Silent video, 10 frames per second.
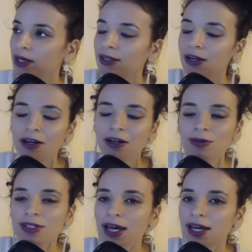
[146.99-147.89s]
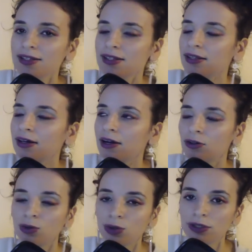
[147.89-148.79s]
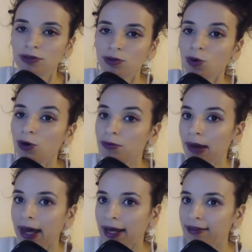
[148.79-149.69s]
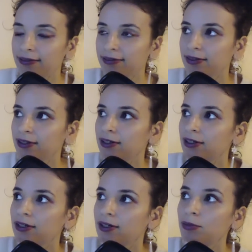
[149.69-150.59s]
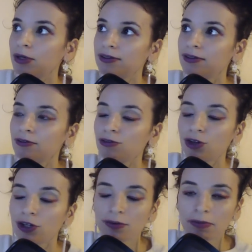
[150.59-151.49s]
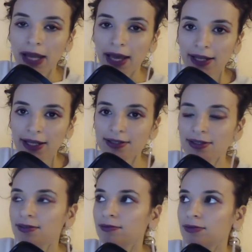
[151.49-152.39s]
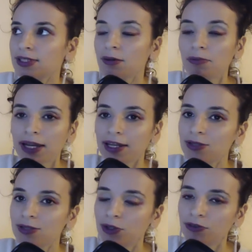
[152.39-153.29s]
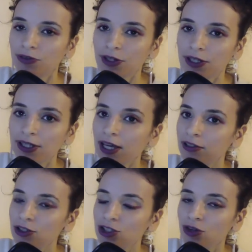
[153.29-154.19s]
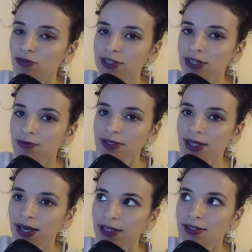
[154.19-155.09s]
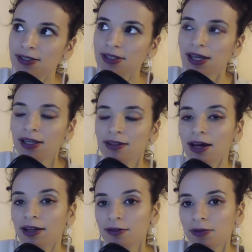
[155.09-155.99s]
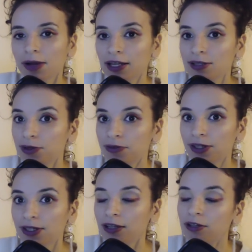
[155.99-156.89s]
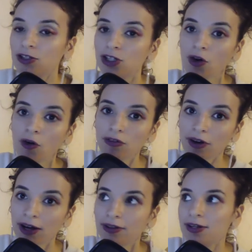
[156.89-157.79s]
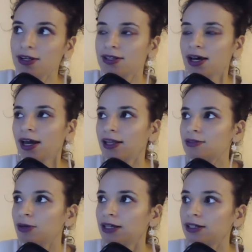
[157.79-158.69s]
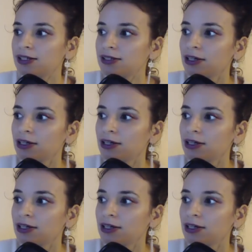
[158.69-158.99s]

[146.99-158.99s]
There are no signs that are good or bad, but for the planets, some planets prefer the energy of some signs and other planets prefer the energy of other signs, because